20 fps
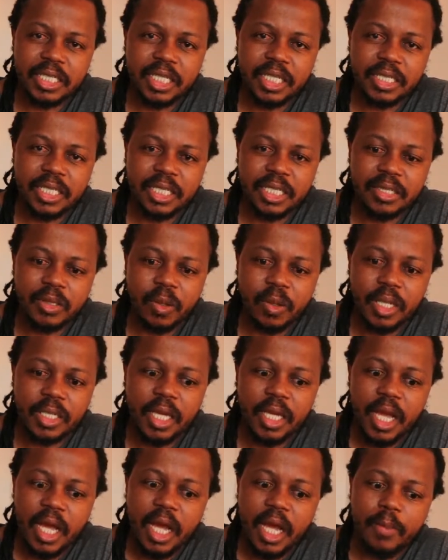Test squad,
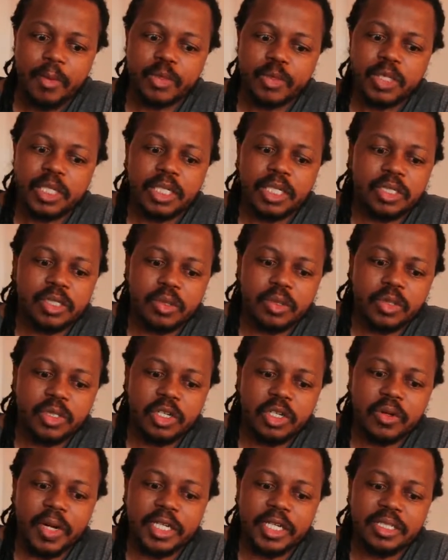it's
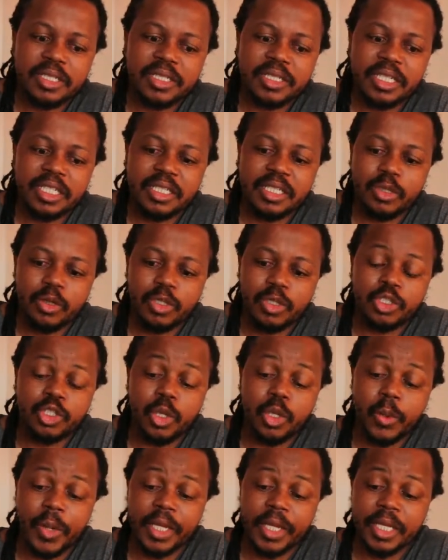also great to see Luke
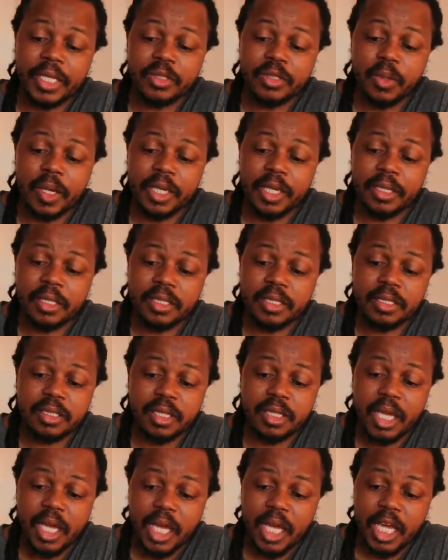Jongwe in that squad. And
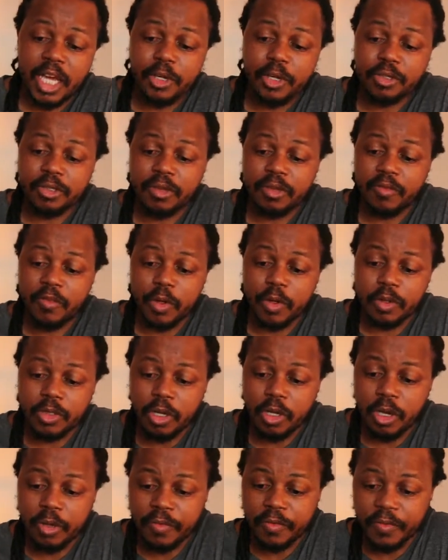this echoes the vote
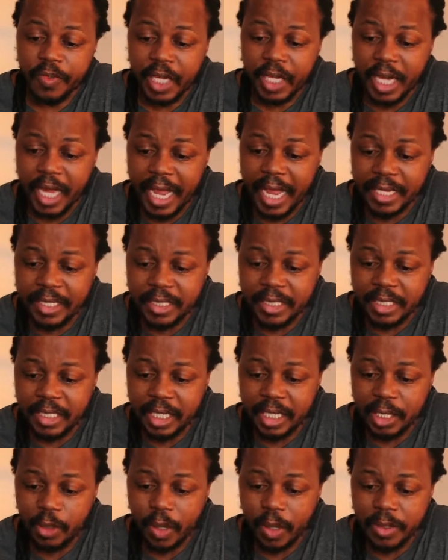of Handi
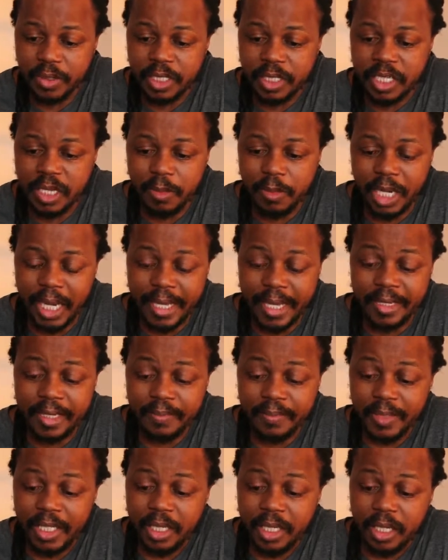Tliwayo. Says, I'm
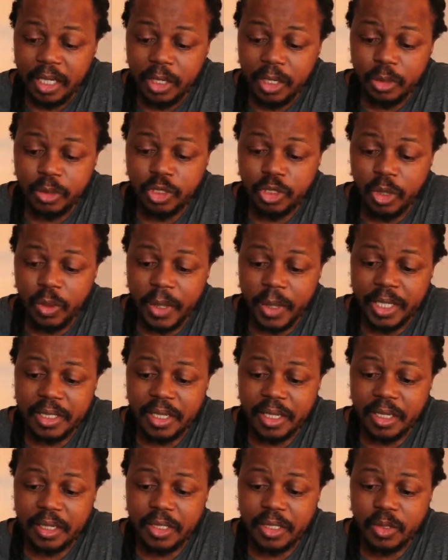glad Luke Jongwe is
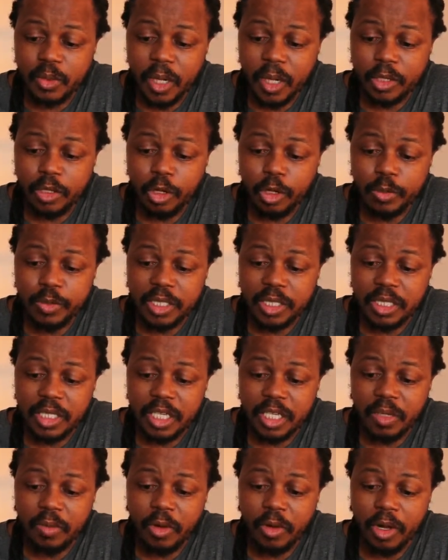in the squad. Hope to
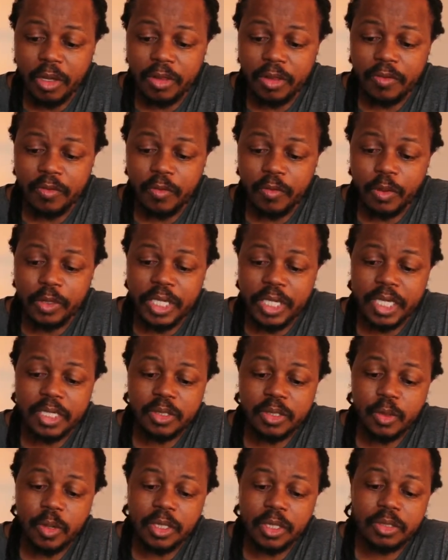see him on the 4-day
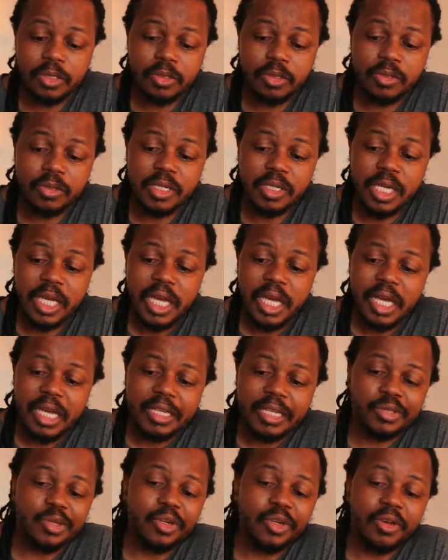squad soon.
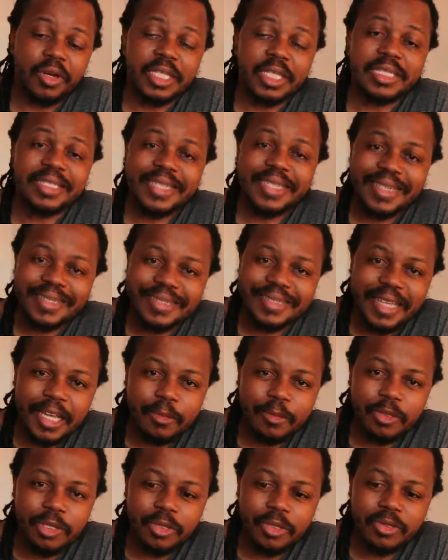He's already got his Test
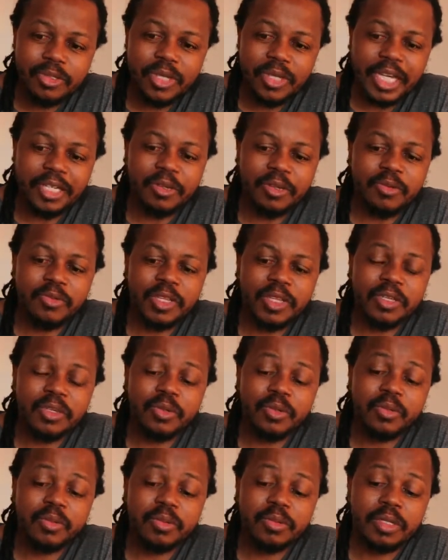debut, so I don't think
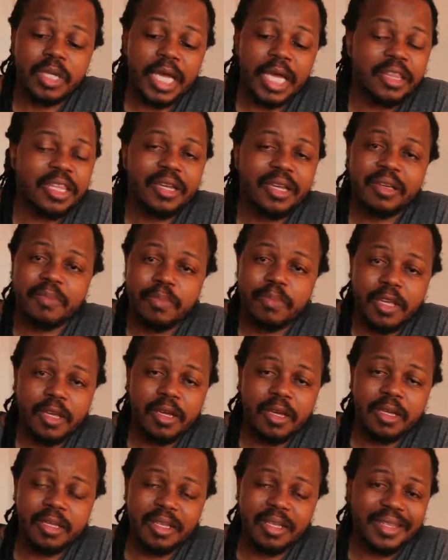I think
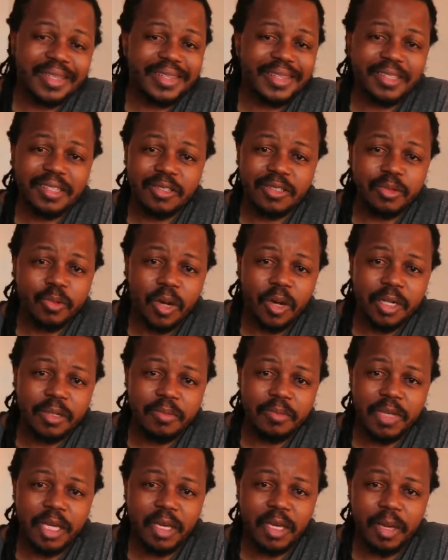the
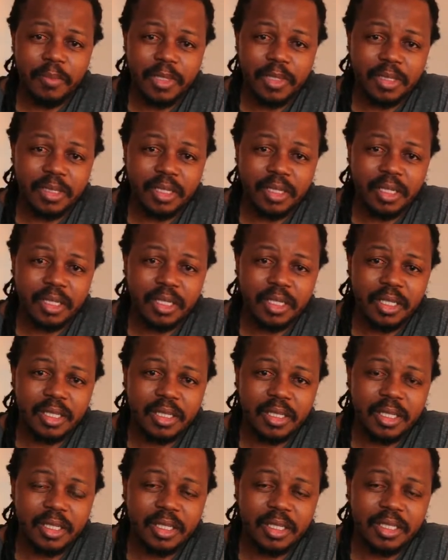squad, I mean
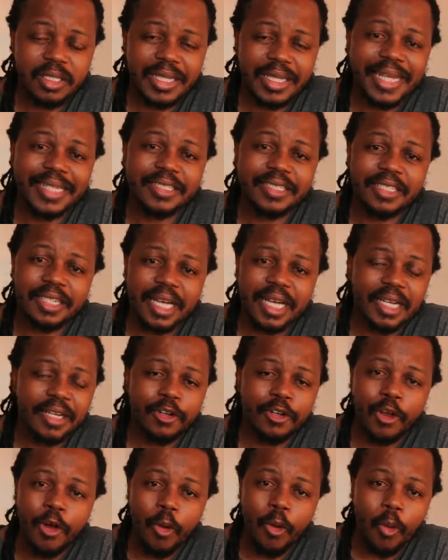the selectors kind
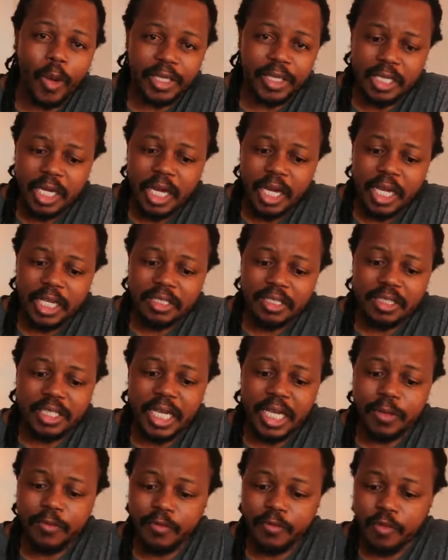of know what to
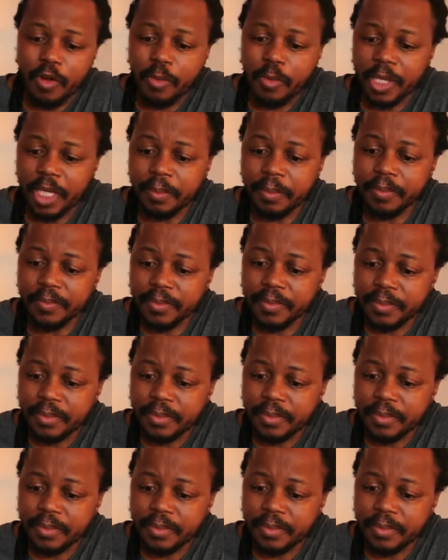get from him.